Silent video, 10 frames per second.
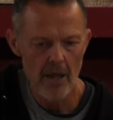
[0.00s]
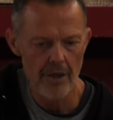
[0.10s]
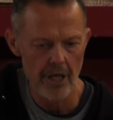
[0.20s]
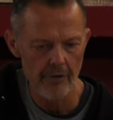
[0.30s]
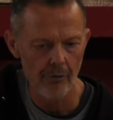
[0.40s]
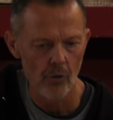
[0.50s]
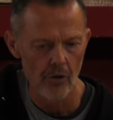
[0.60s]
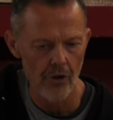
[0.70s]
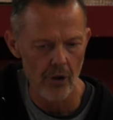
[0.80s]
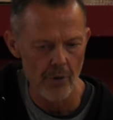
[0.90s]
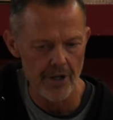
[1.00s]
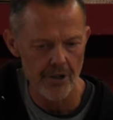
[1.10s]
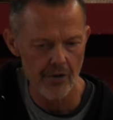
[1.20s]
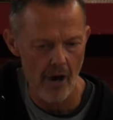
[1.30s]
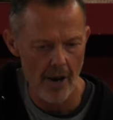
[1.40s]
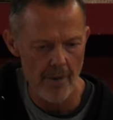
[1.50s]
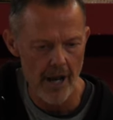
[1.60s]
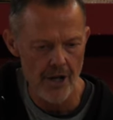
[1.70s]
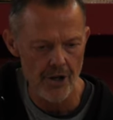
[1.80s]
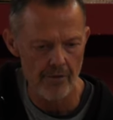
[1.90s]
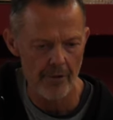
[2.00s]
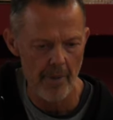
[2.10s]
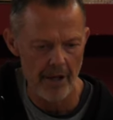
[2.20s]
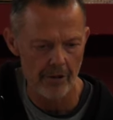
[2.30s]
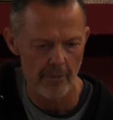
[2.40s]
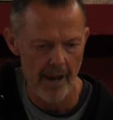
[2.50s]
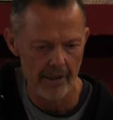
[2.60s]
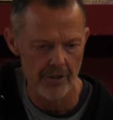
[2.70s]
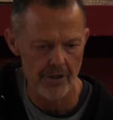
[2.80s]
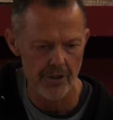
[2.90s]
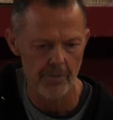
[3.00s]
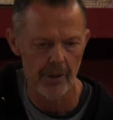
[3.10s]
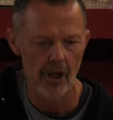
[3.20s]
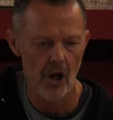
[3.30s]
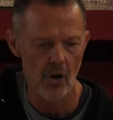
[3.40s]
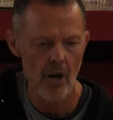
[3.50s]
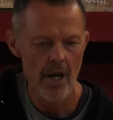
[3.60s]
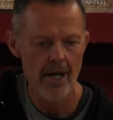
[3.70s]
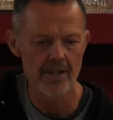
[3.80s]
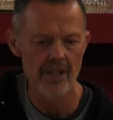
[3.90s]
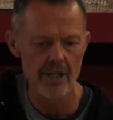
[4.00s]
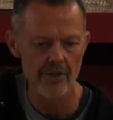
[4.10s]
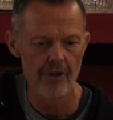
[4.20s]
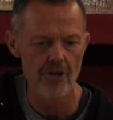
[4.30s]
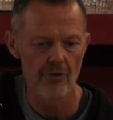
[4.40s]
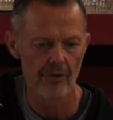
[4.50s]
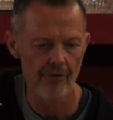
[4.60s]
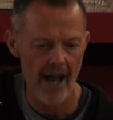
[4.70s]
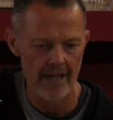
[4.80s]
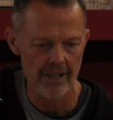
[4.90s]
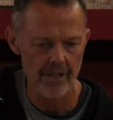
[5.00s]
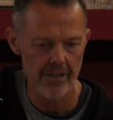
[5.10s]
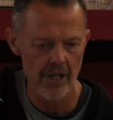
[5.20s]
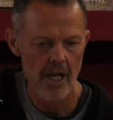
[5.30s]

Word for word: Therefore, although we describe each of the mental balances below as individual factors,